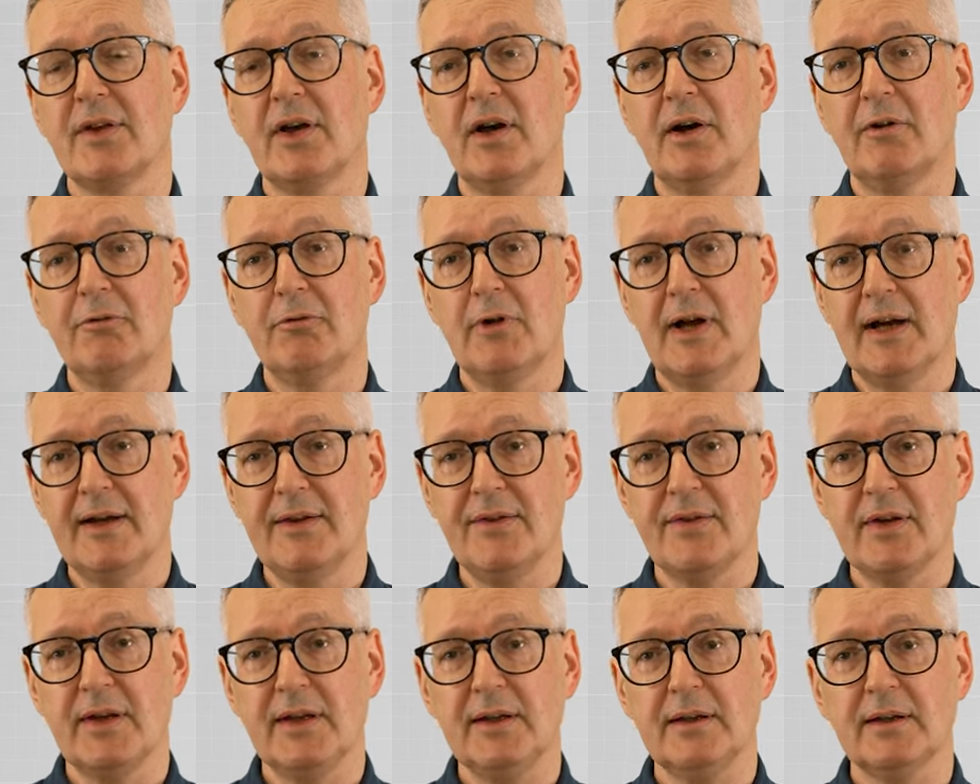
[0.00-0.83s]
are
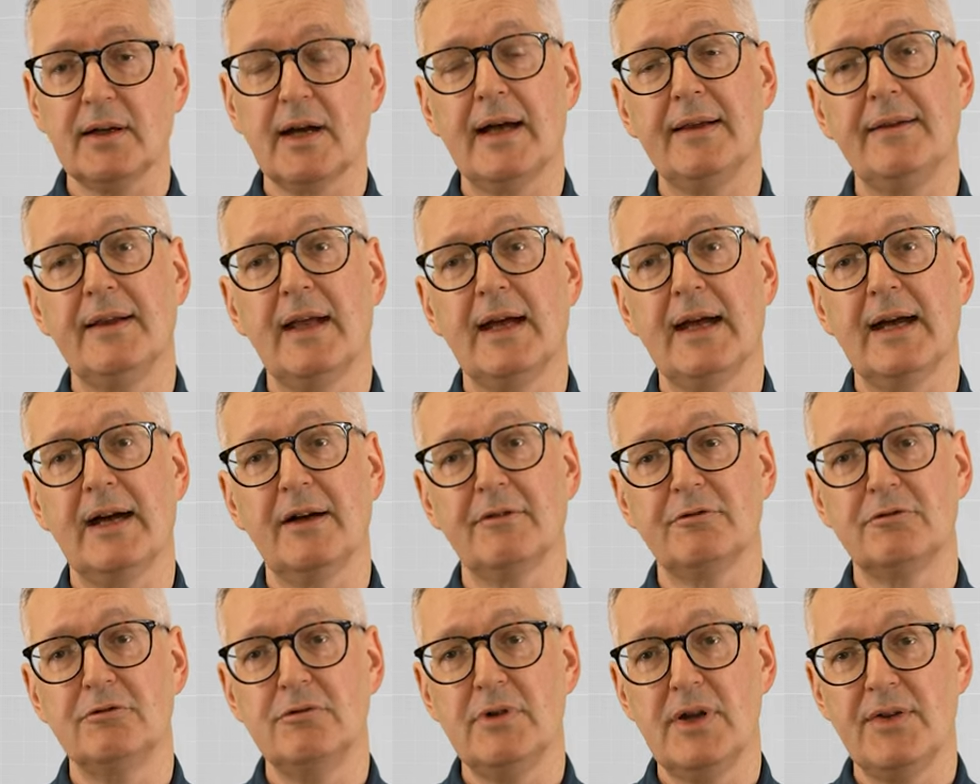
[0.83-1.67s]
rising and they
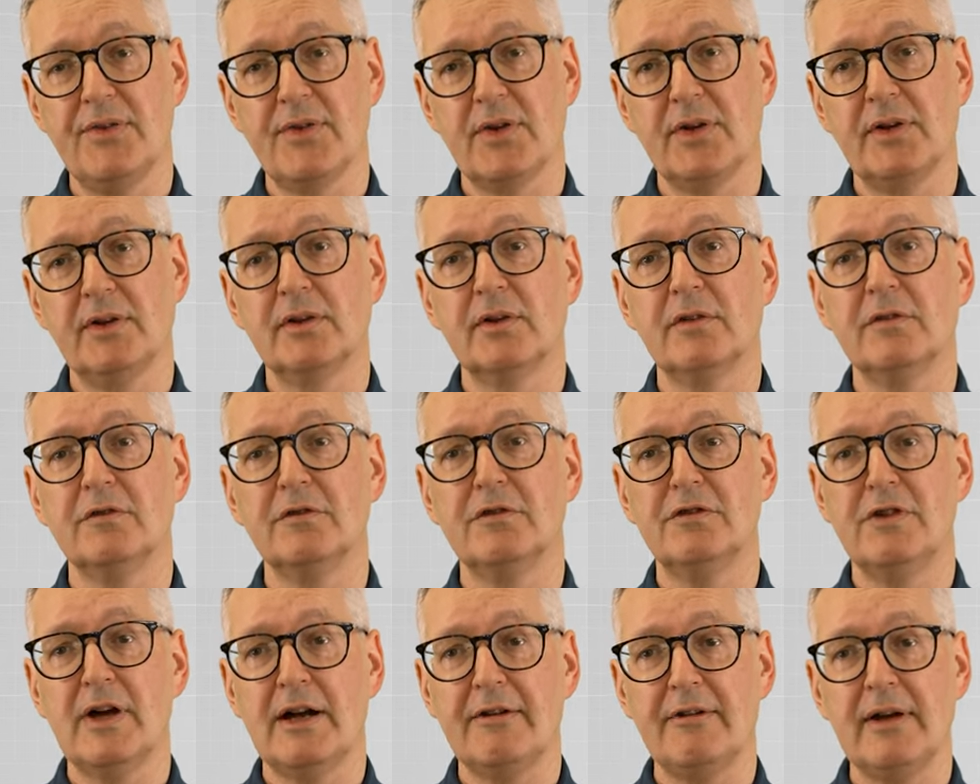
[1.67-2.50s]
have risen
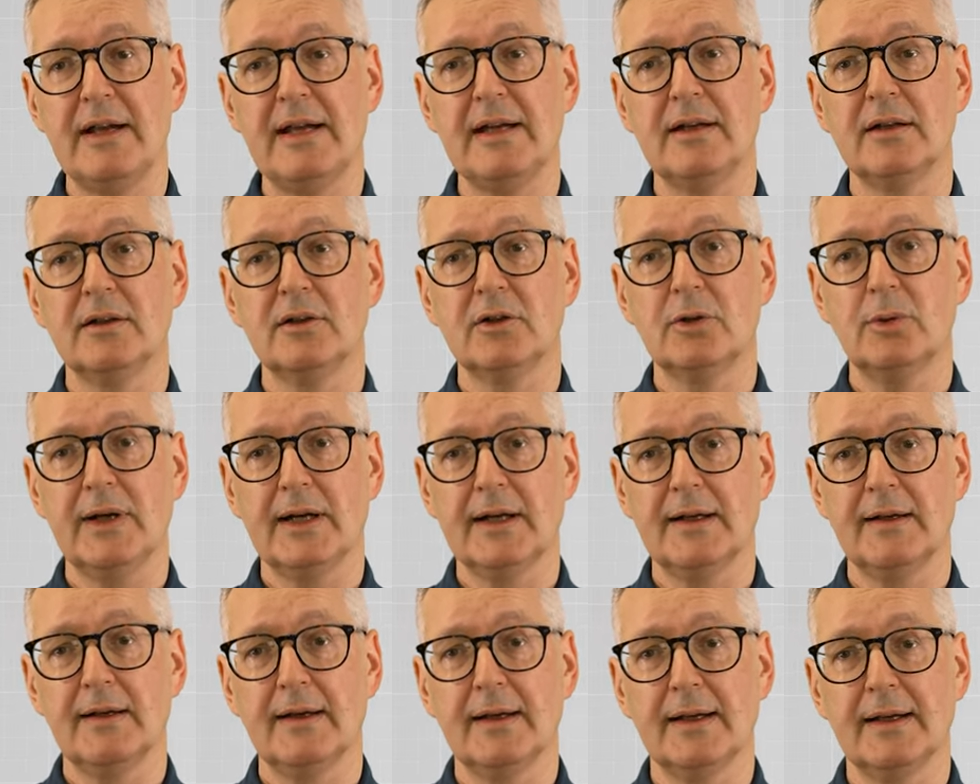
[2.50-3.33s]
very
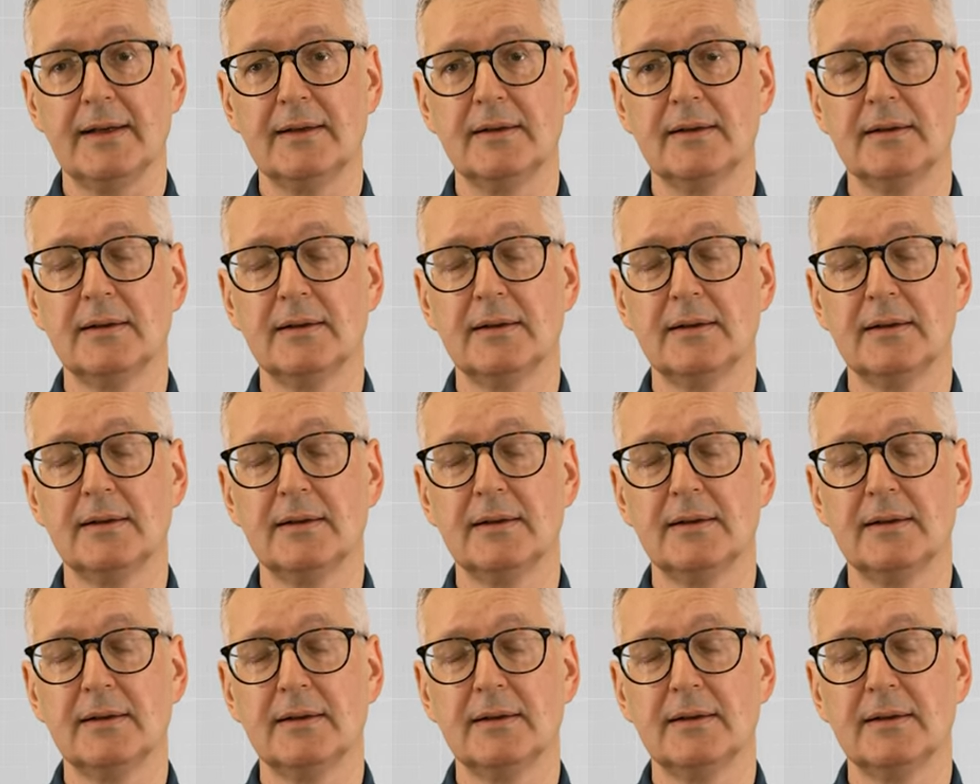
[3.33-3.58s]
quickly.